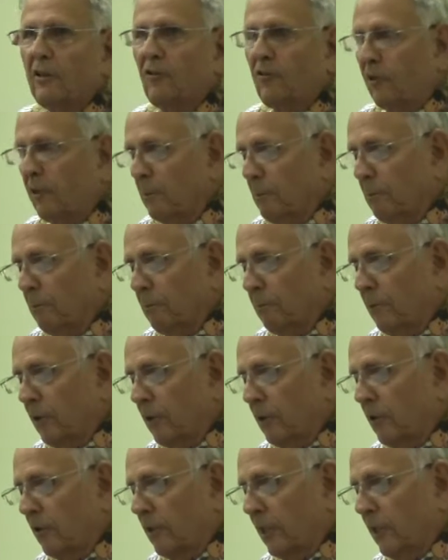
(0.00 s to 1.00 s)
chip
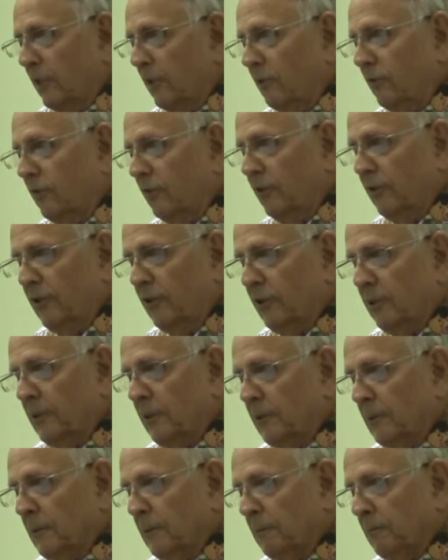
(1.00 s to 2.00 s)
cookies?"
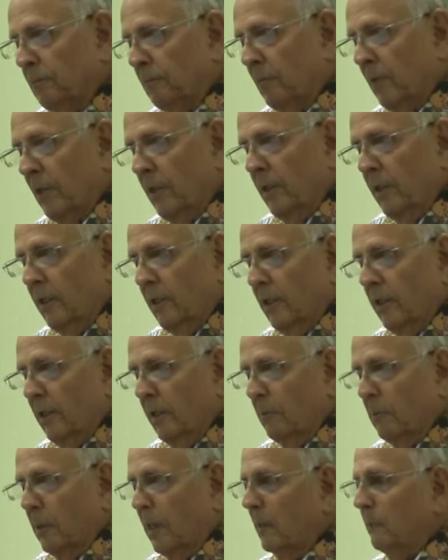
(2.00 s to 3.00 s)

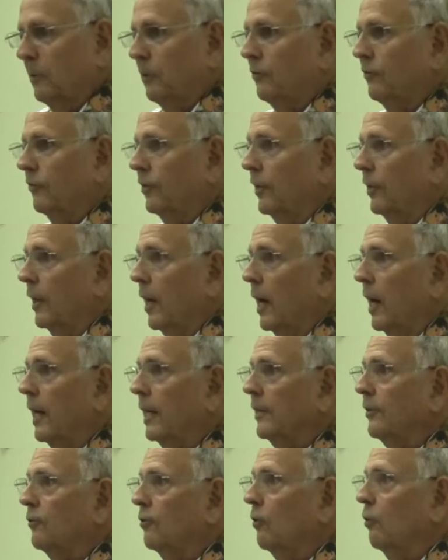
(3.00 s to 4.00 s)
And Mommy said,
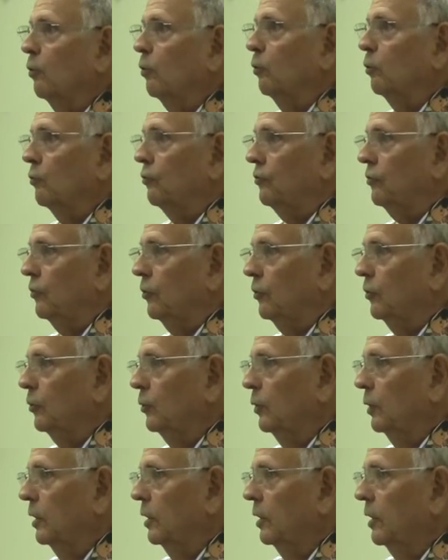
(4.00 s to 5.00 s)
"I told
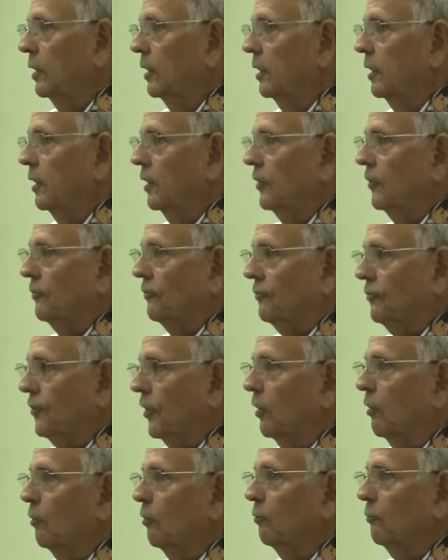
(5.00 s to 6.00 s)
you,
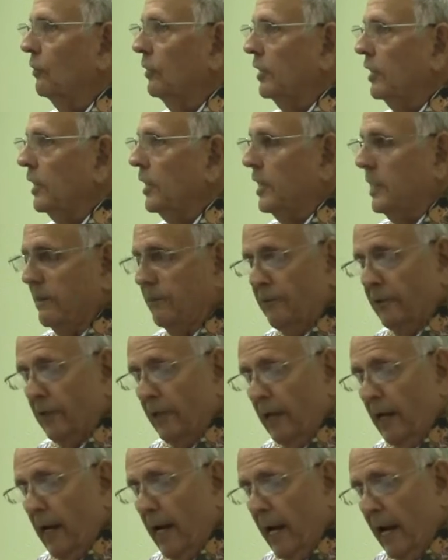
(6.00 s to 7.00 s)
don't
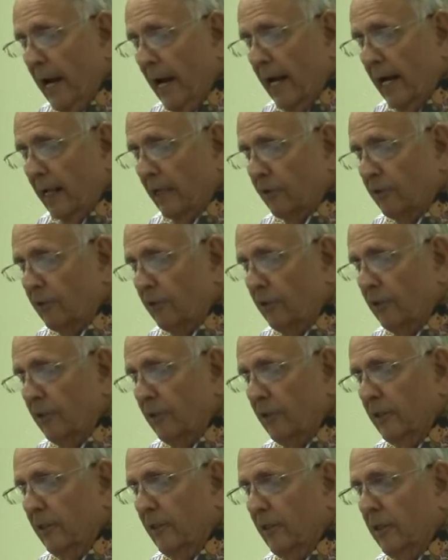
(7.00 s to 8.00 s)
even ask.
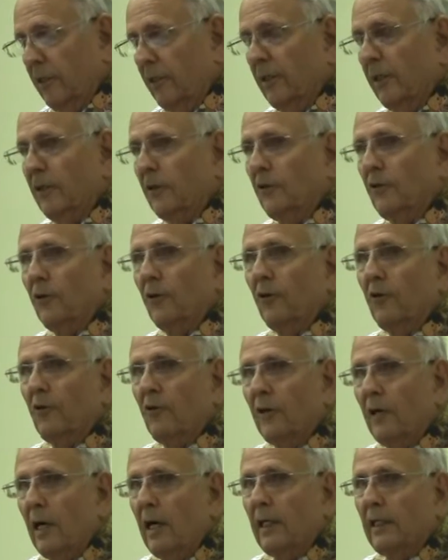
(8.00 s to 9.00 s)
You're
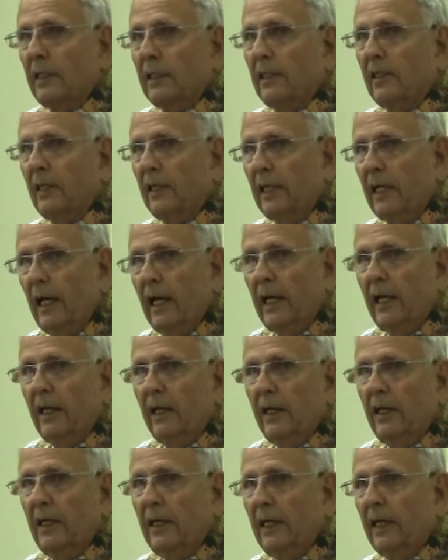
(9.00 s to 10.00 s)
not going to get
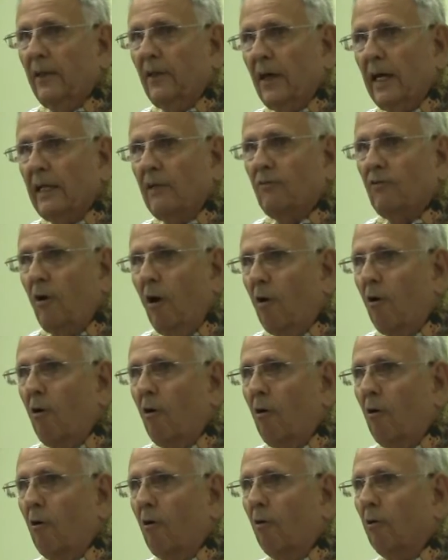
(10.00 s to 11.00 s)
any, and that's
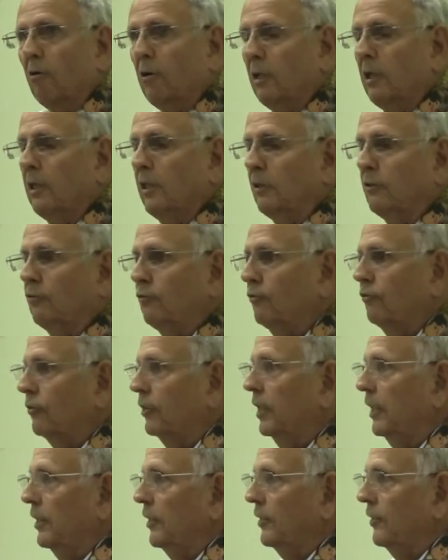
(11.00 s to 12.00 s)
all.
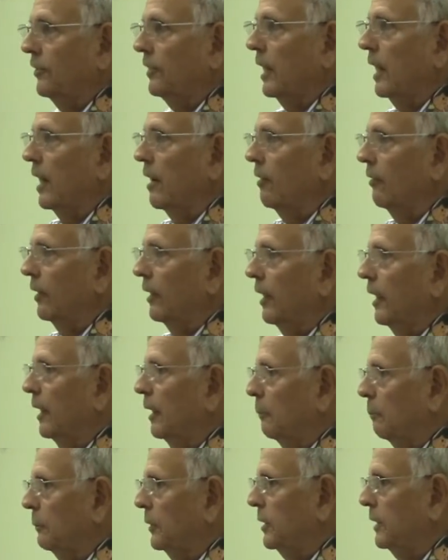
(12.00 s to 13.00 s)
Sit down
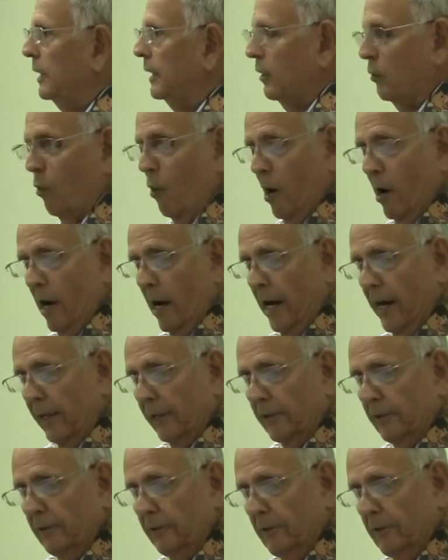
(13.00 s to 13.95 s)
and be quiet."